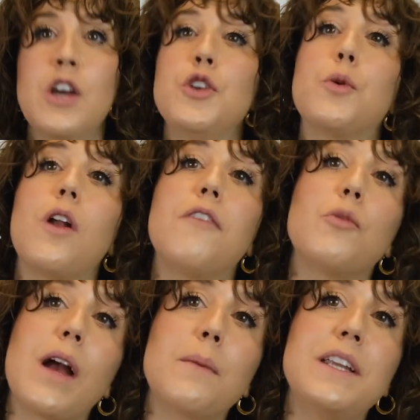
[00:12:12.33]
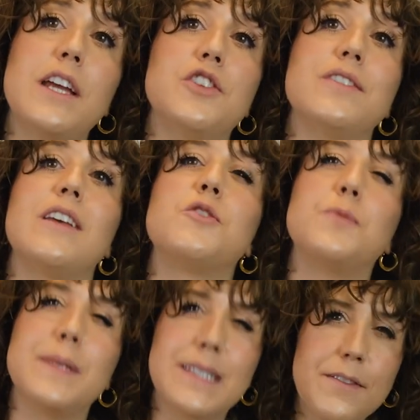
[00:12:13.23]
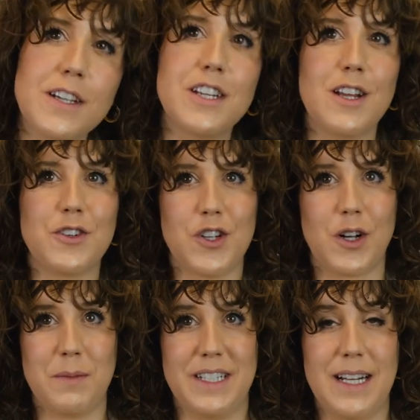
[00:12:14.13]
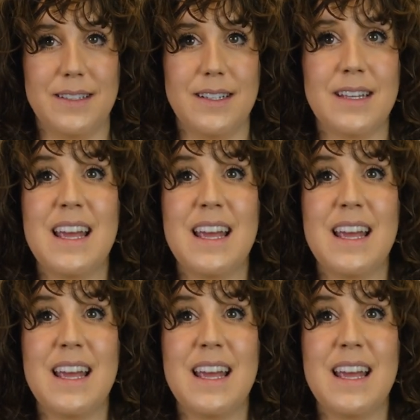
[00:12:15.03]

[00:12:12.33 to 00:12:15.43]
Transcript: you could offer recommendations that are specific to their circumstances,